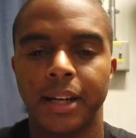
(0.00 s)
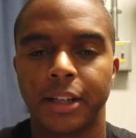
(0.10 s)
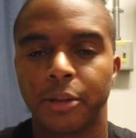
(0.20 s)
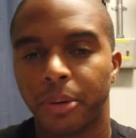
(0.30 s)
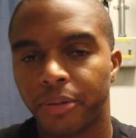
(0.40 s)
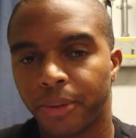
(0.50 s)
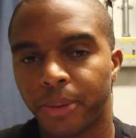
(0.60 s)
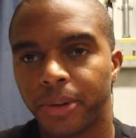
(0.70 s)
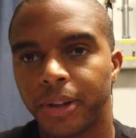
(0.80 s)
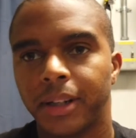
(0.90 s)
Because
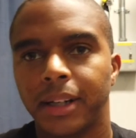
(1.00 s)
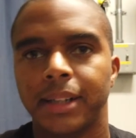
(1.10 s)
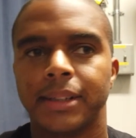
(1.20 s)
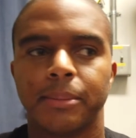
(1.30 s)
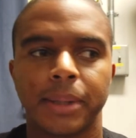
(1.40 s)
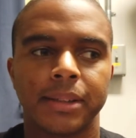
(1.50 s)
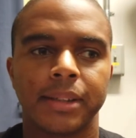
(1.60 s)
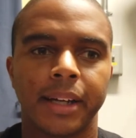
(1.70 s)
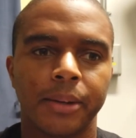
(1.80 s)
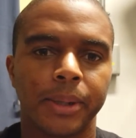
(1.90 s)
before, somebody
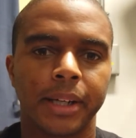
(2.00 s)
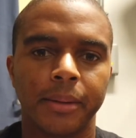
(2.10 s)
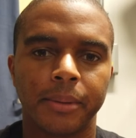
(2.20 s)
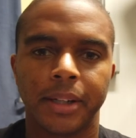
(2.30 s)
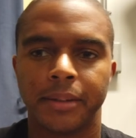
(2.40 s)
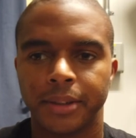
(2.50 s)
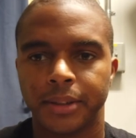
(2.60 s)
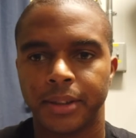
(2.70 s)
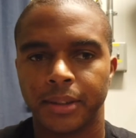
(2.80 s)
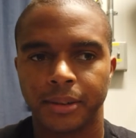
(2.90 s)
say, hey, what cam do you have in your
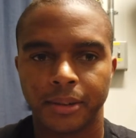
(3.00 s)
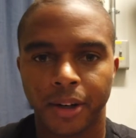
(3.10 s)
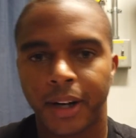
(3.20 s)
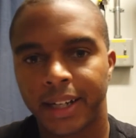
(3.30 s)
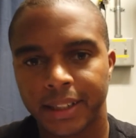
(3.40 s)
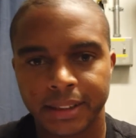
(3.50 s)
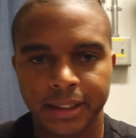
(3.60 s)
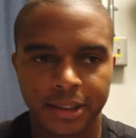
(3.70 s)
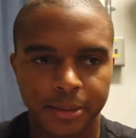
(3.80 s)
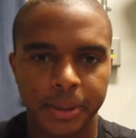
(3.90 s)
truck? Oh, I got a
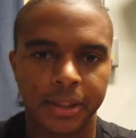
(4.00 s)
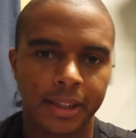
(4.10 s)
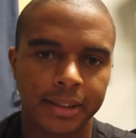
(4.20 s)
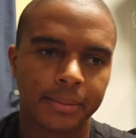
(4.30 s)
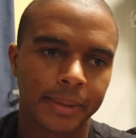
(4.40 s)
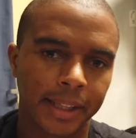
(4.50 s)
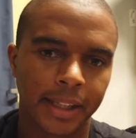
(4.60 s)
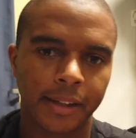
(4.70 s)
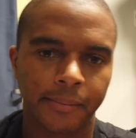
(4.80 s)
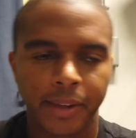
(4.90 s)
Texas Speed custom
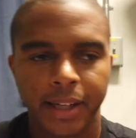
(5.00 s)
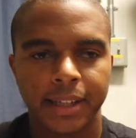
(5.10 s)
cam.